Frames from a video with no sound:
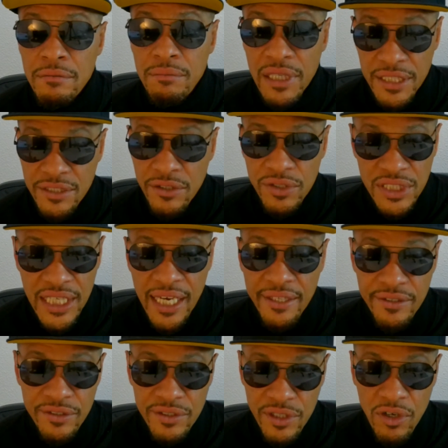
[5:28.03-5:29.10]
Billy Joe
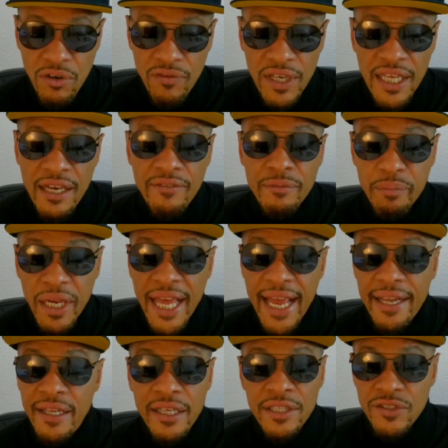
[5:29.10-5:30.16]
Saunders, Kovalev, and Plant.